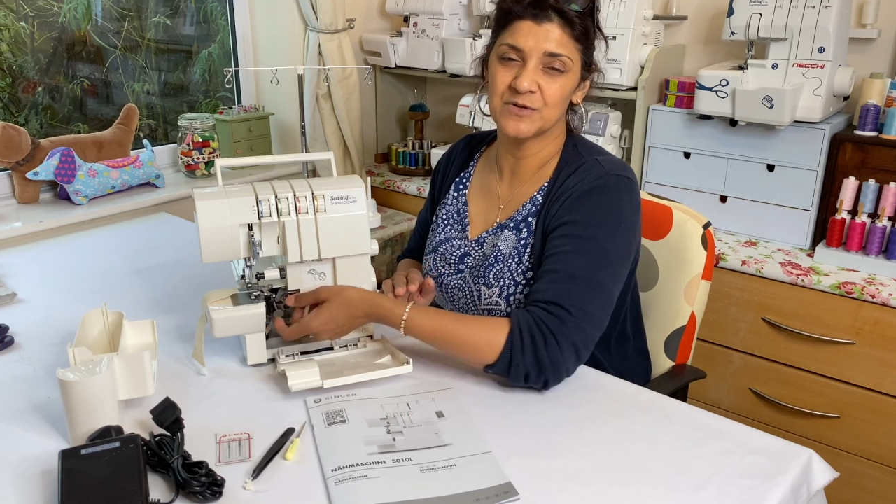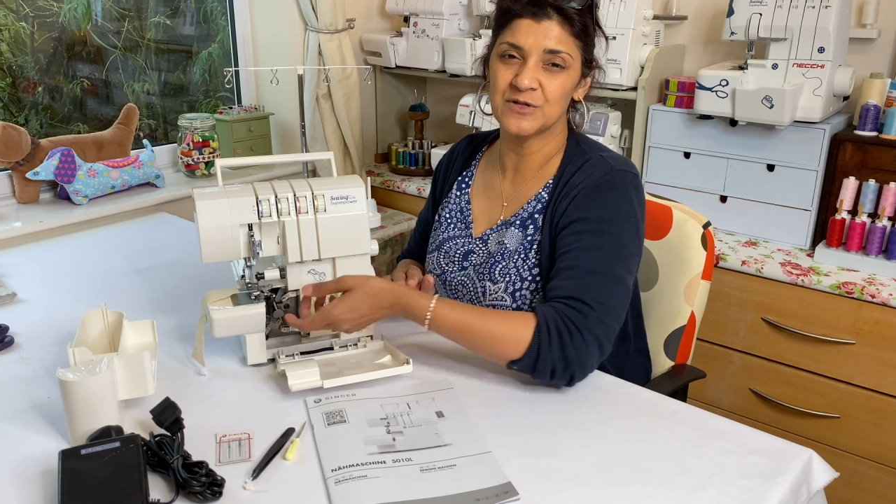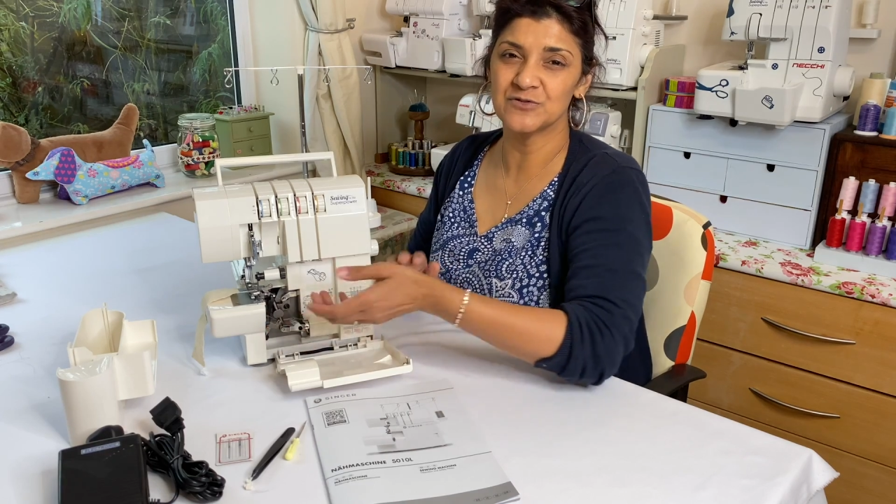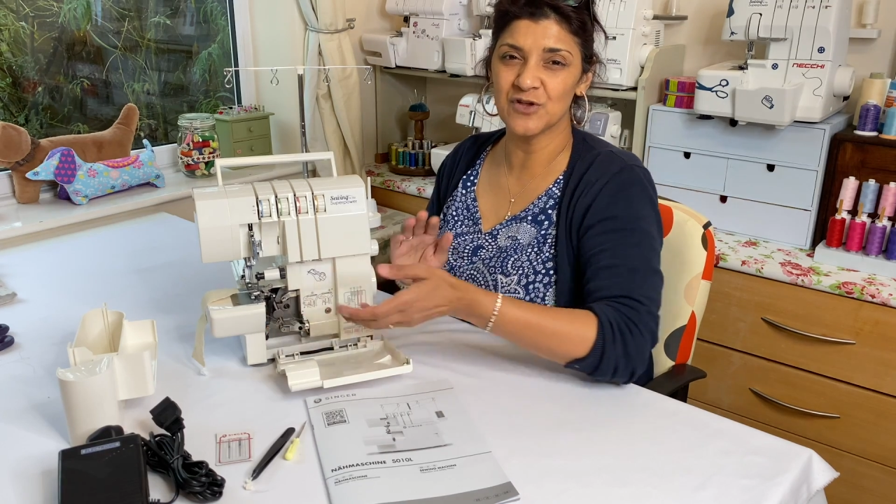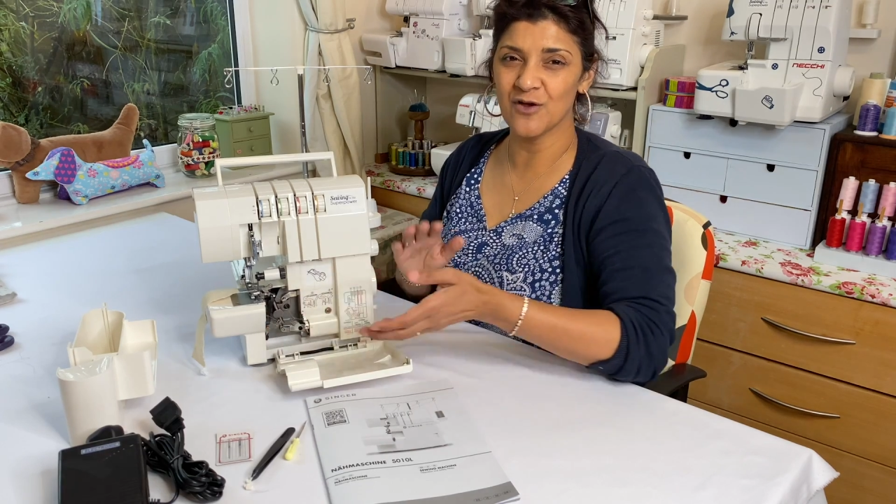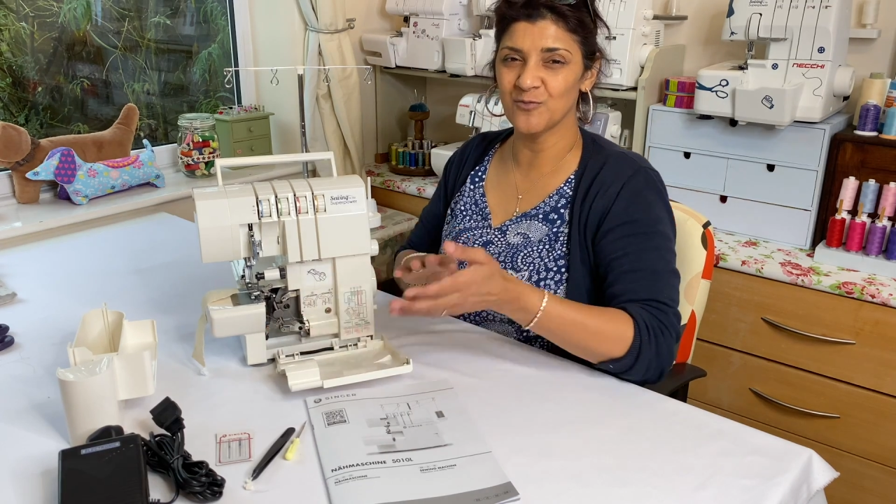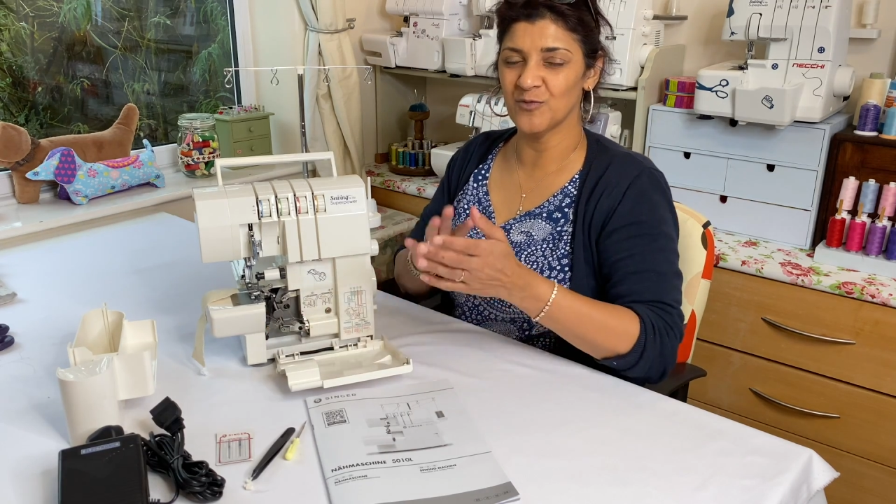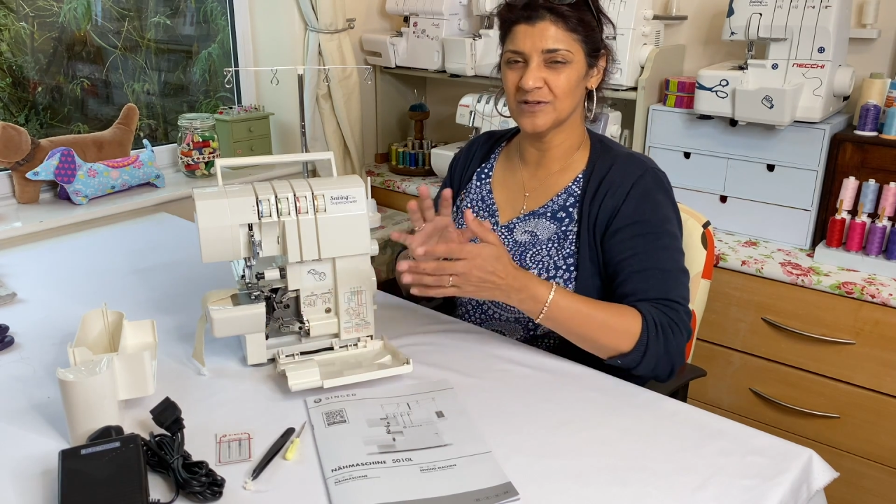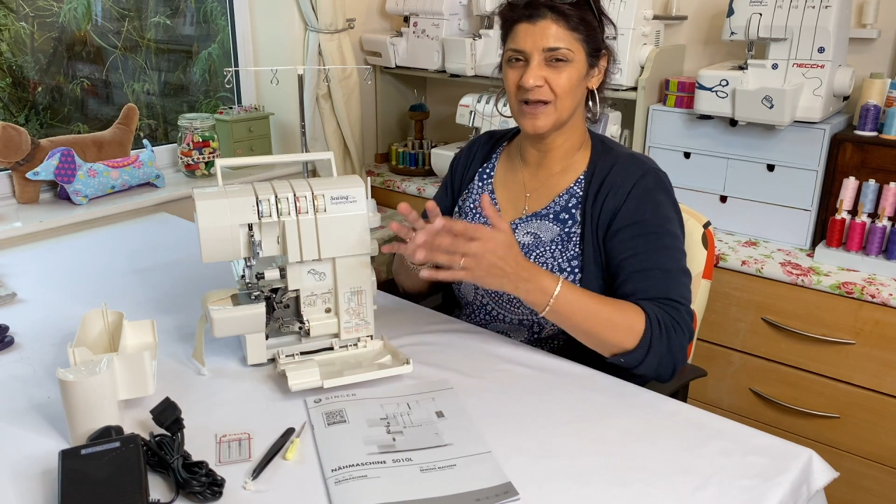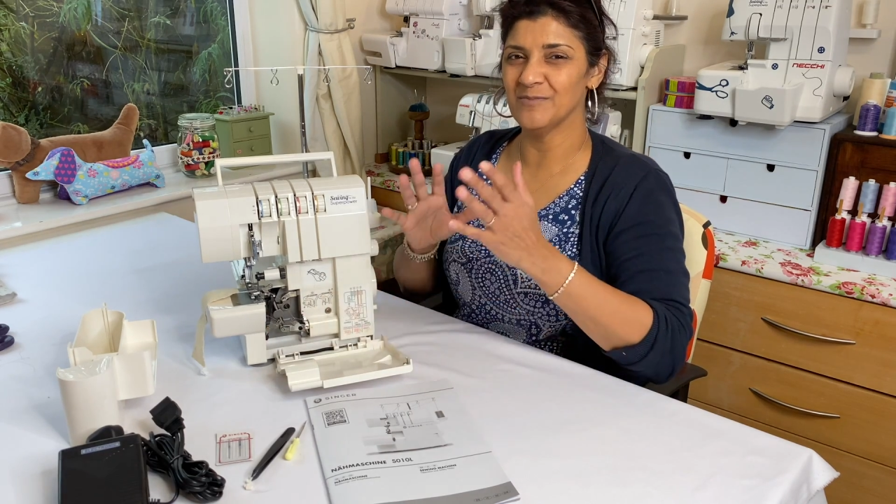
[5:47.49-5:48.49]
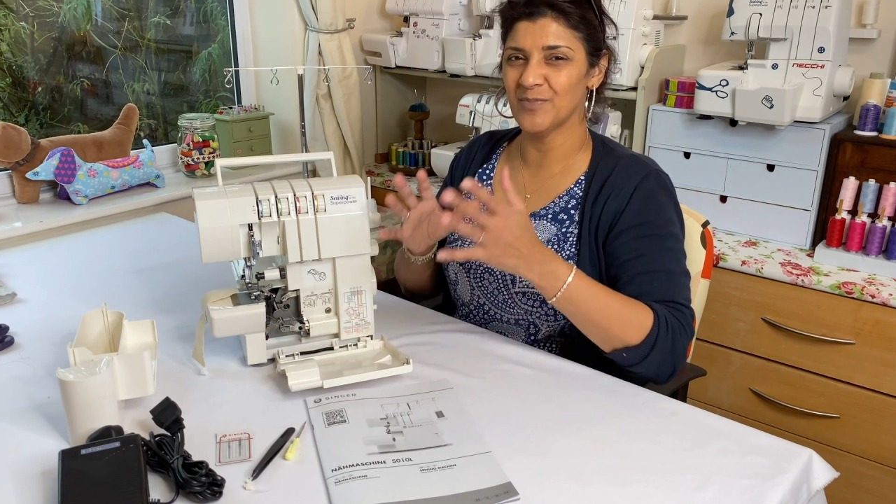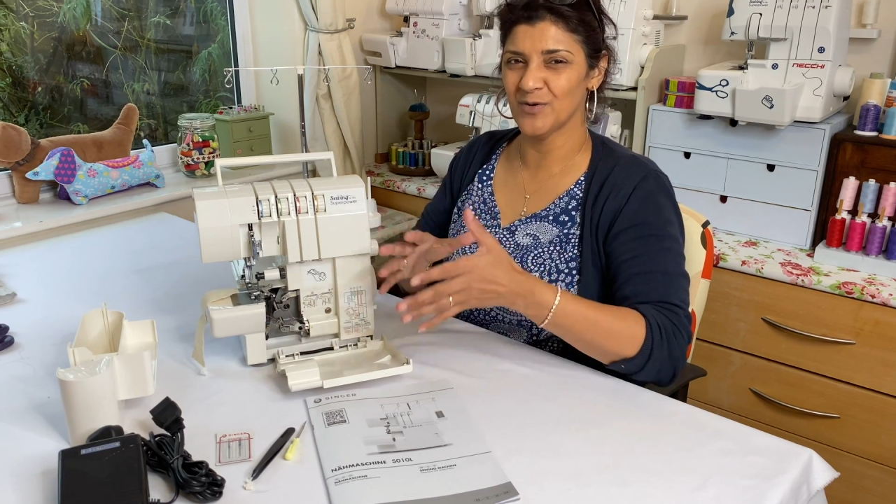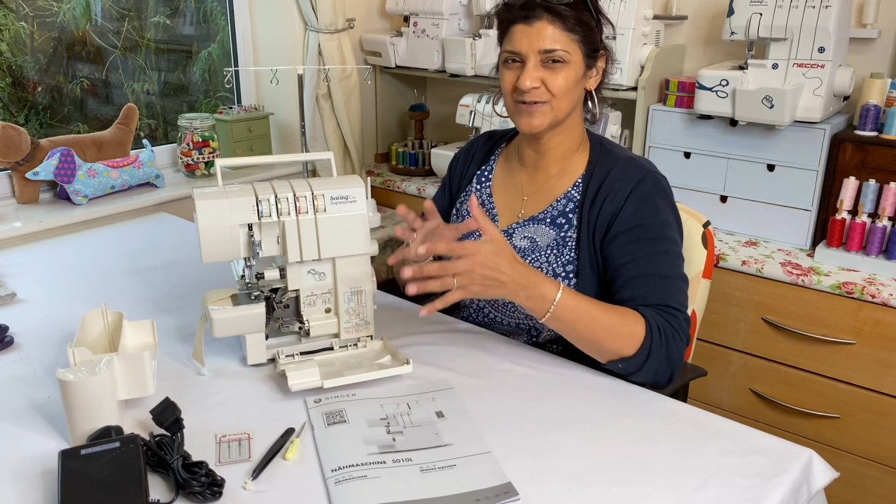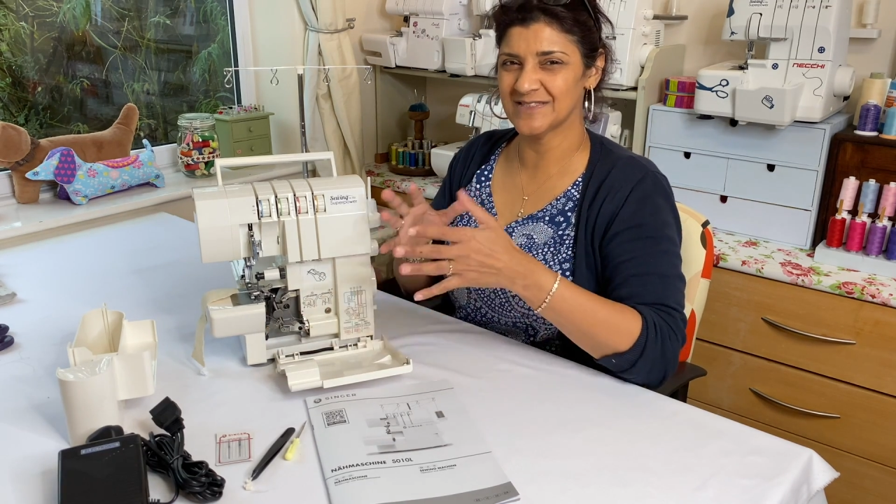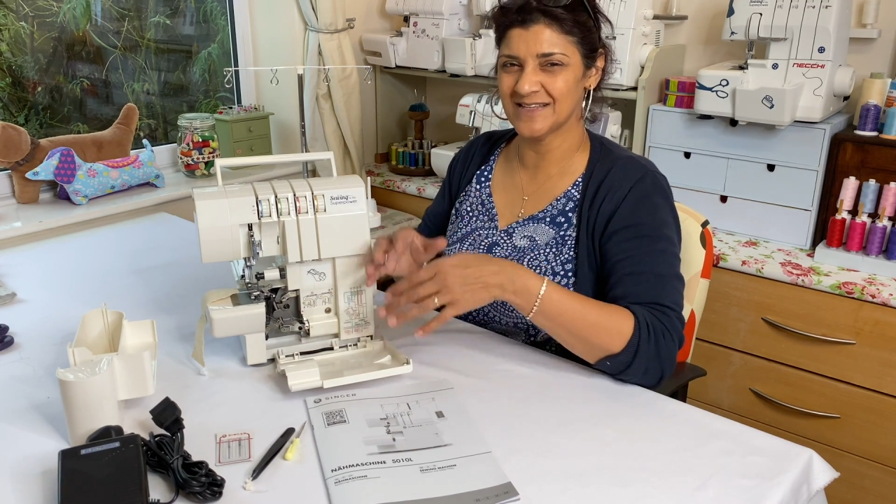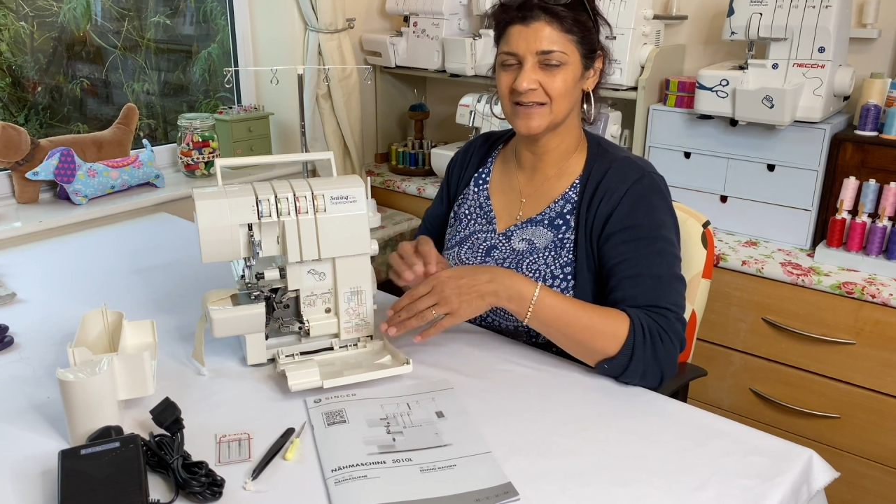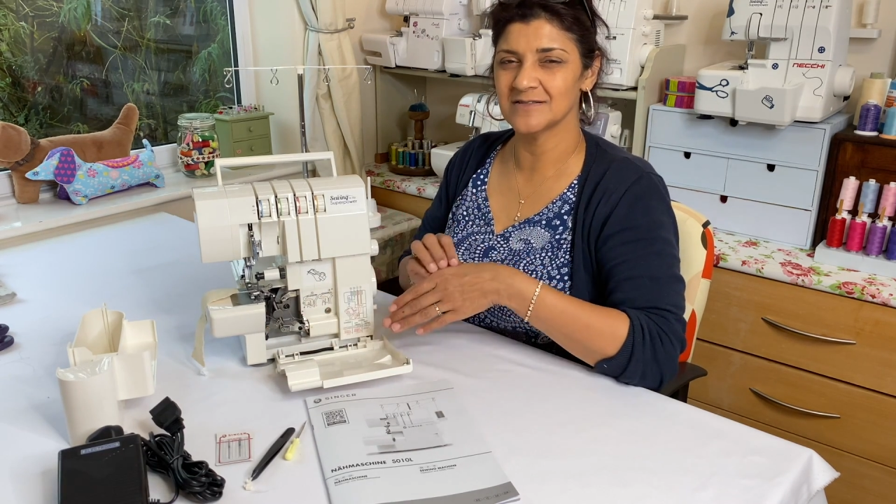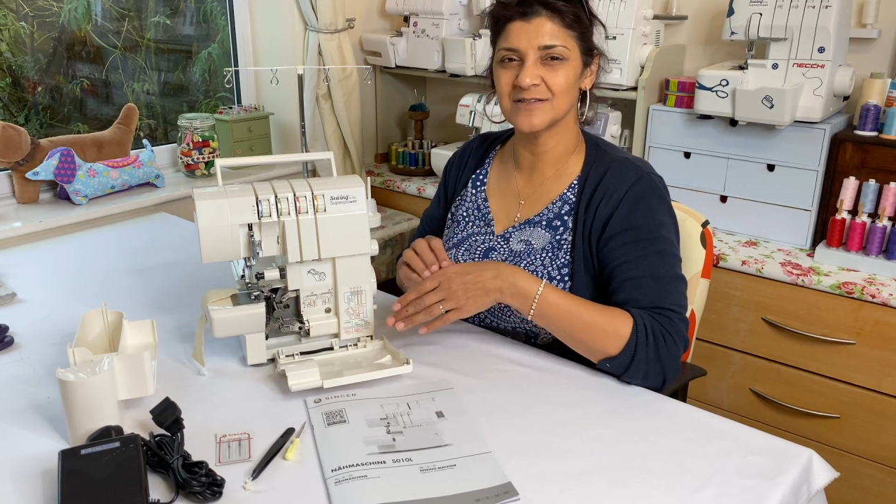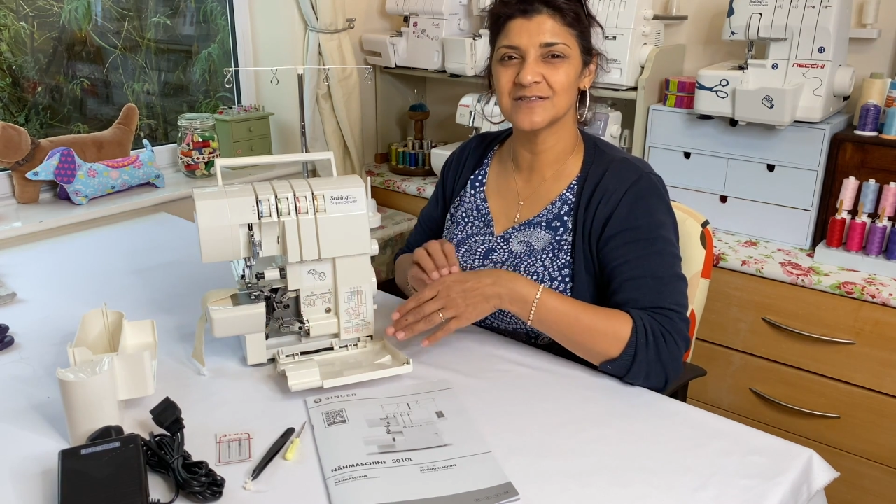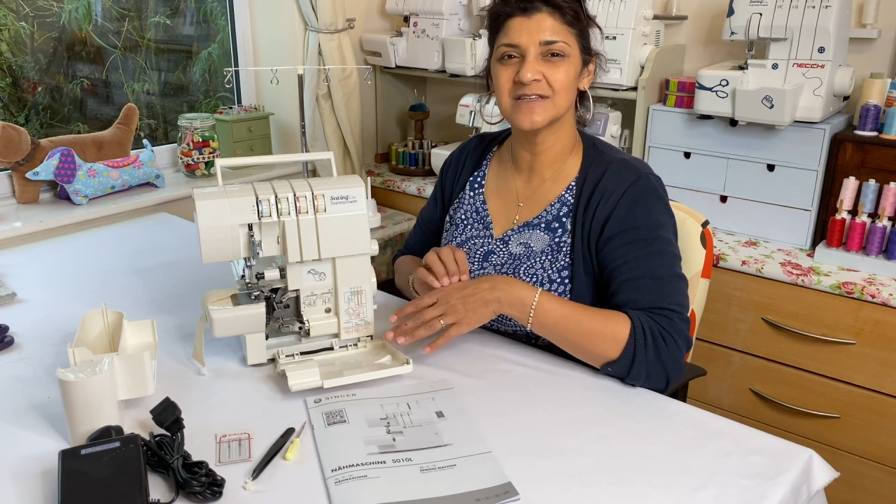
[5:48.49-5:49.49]
You don't want a bog
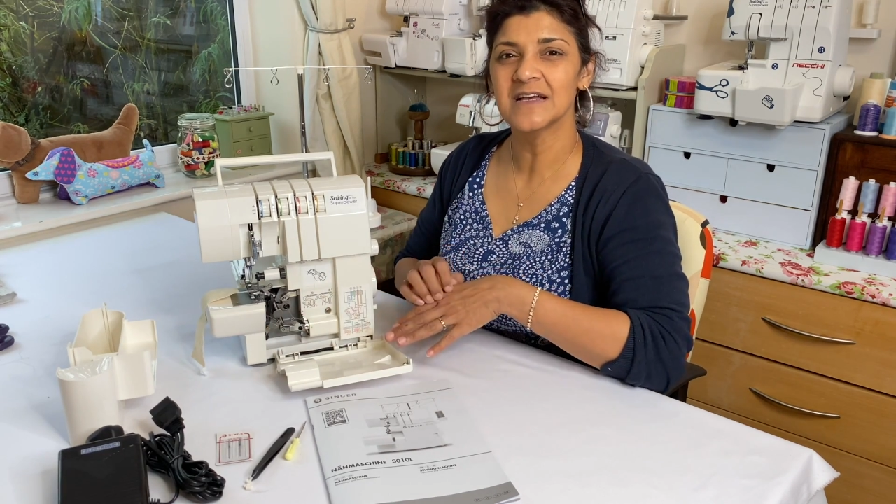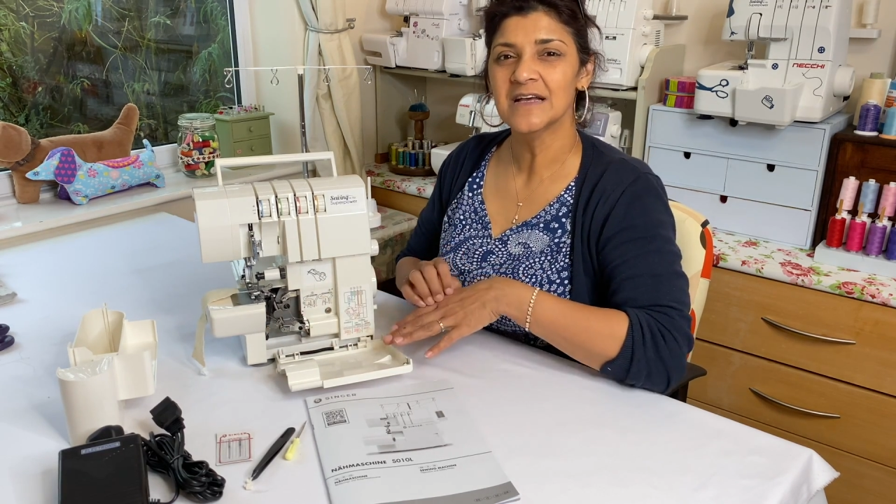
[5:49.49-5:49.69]
standard